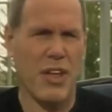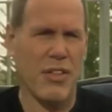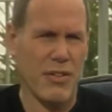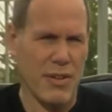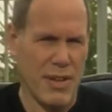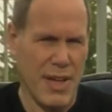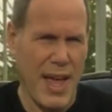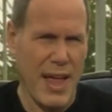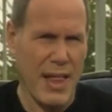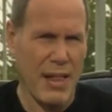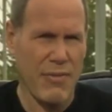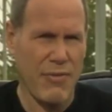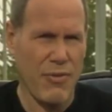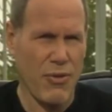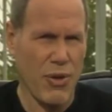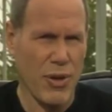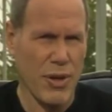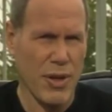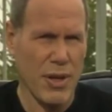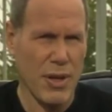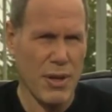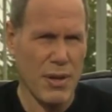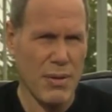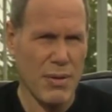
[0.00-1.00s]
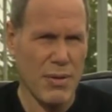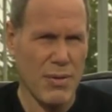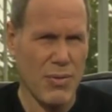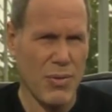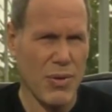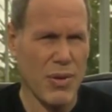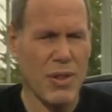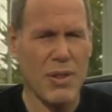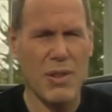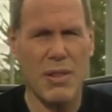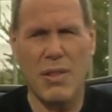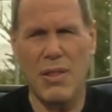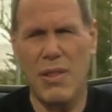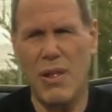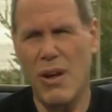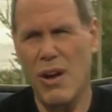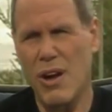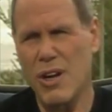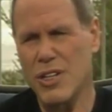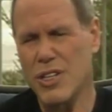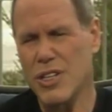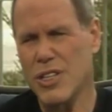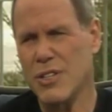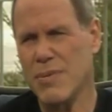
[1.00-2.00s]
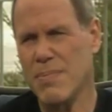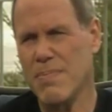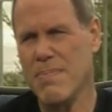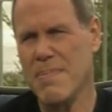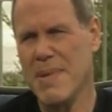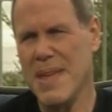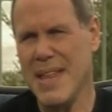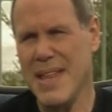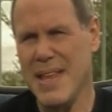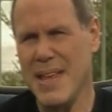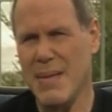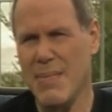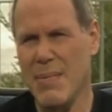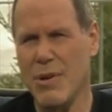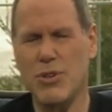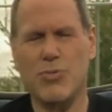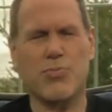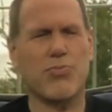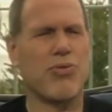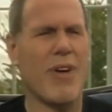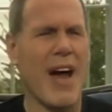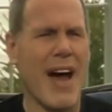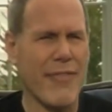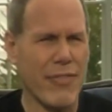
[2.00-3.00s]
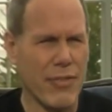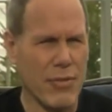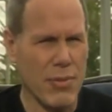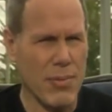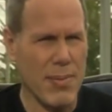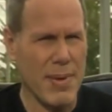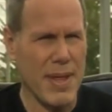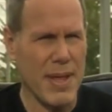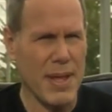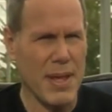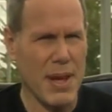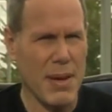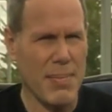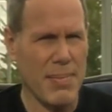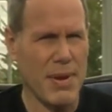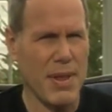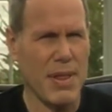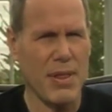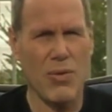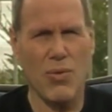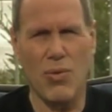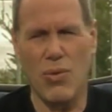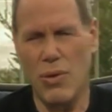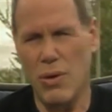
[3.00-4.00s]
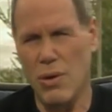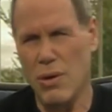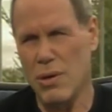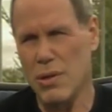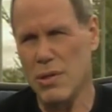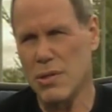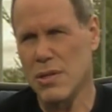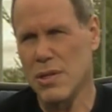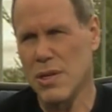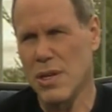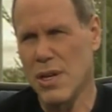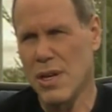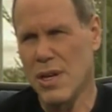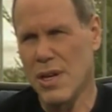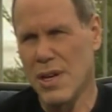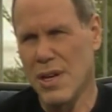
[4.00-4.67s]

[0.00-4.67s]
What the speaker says: Southern California. We're the largest media, most profitable media company in the world.